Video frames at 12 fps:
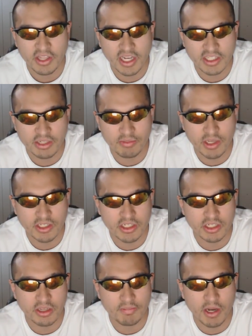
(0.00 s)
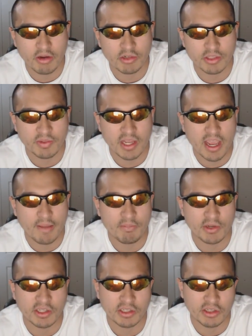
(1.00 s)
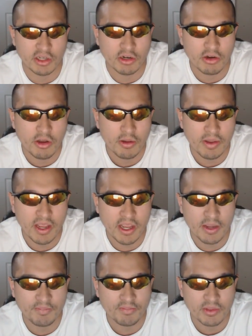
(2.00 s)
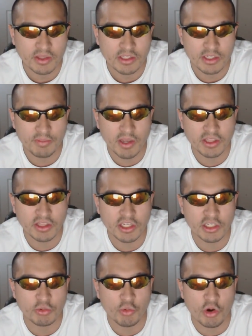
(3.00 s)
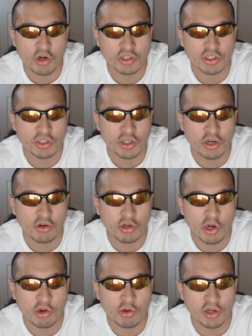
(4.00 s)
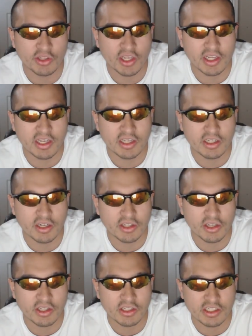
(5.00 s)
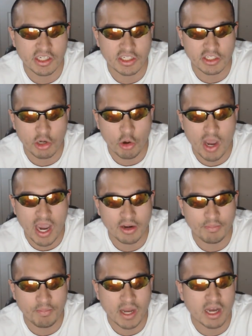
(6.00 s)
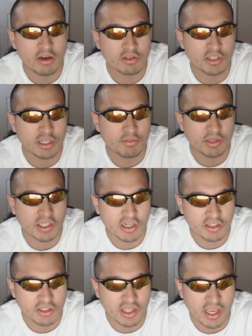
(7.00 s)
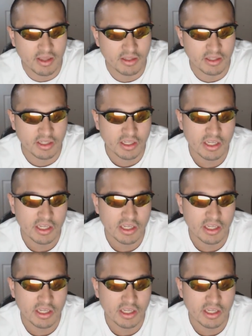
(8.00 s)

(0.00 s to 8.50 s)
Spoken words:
Not to mention about what's been happening, you know? And to make things worse, you know, Goku on the other hand, decides to go out of bounds, and because of that,